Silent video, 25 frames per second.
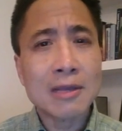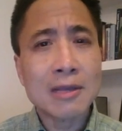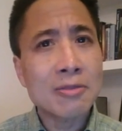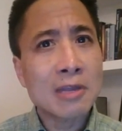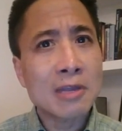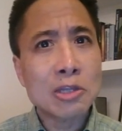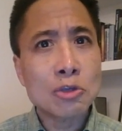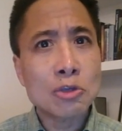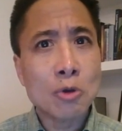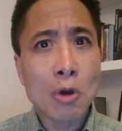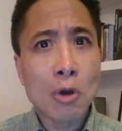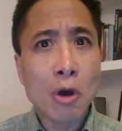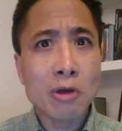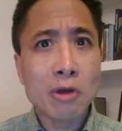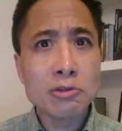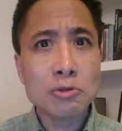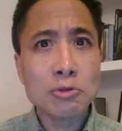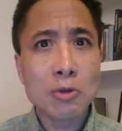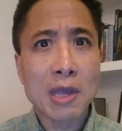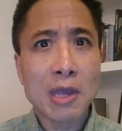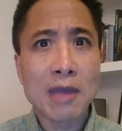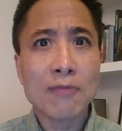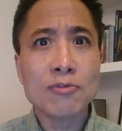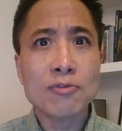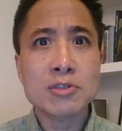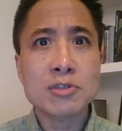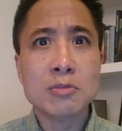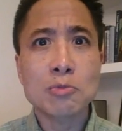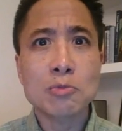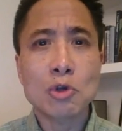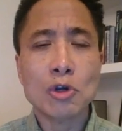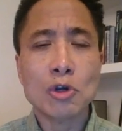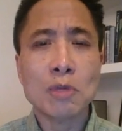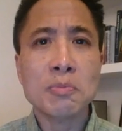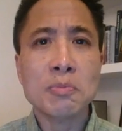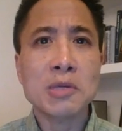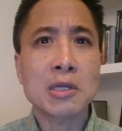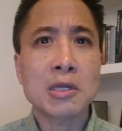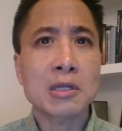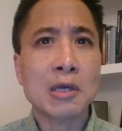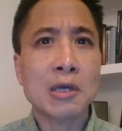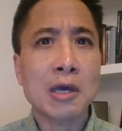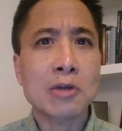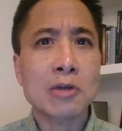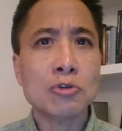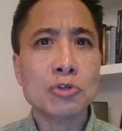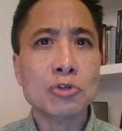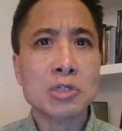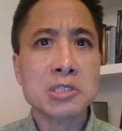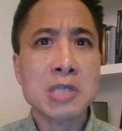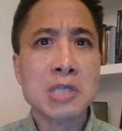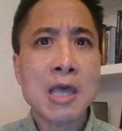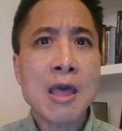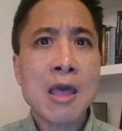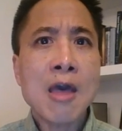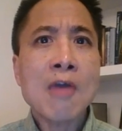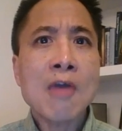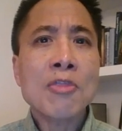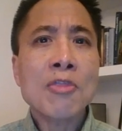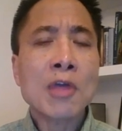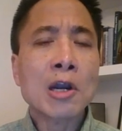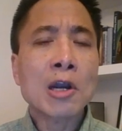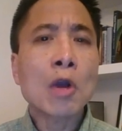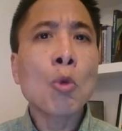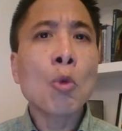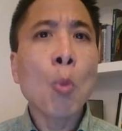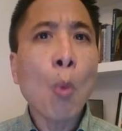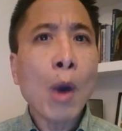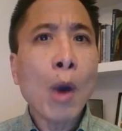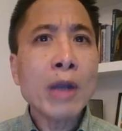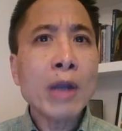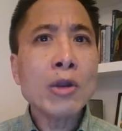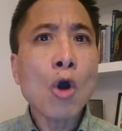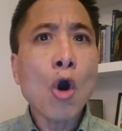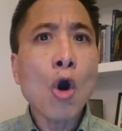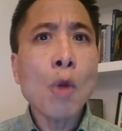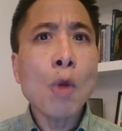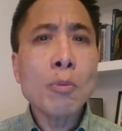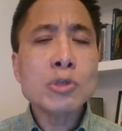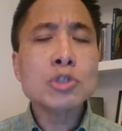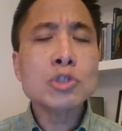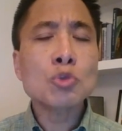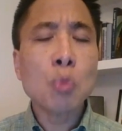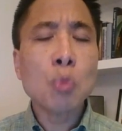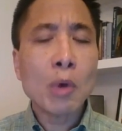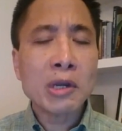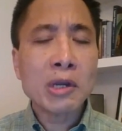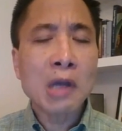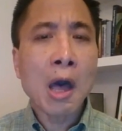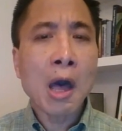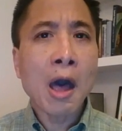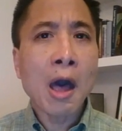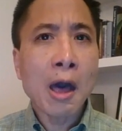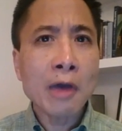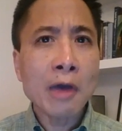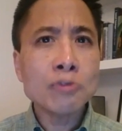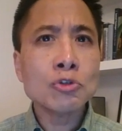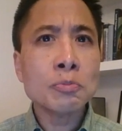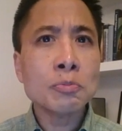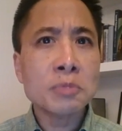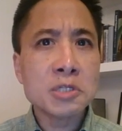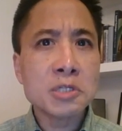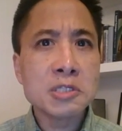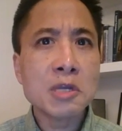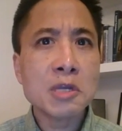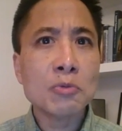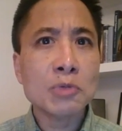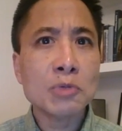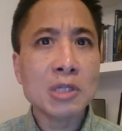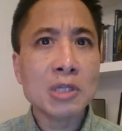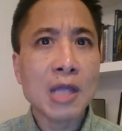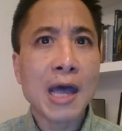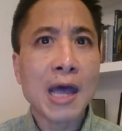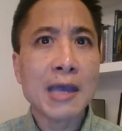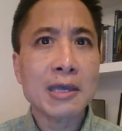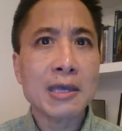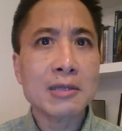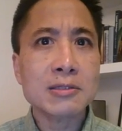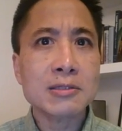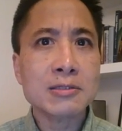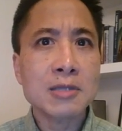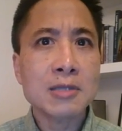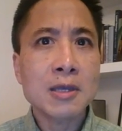And then you also have some European countries that are almost 100% reliant